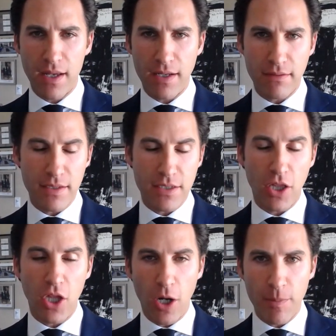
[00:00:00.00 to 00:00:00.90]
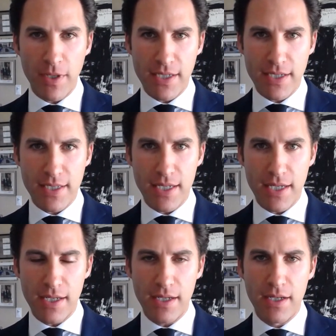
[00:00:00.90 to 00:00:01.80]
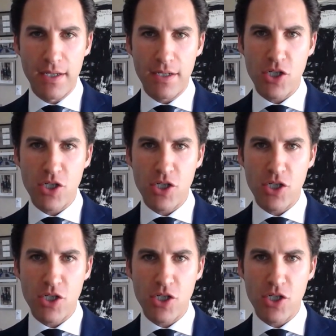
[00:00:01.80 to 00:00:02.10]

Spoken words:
And it's alarming to see